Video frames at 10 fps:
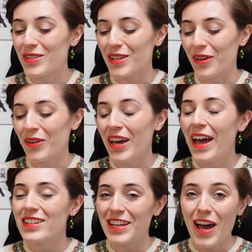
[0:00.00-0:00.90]
So
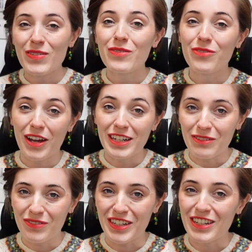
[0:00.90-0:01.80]
to have it finally
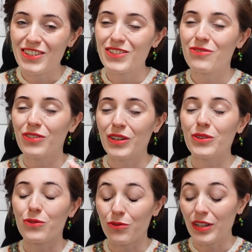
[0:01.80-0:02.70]
finished
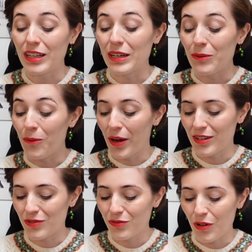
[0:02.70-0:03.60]
feels really
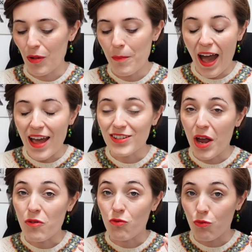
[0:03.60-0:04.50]
wonderful, and
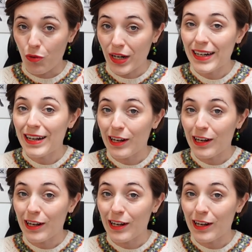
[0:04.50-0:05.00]
I really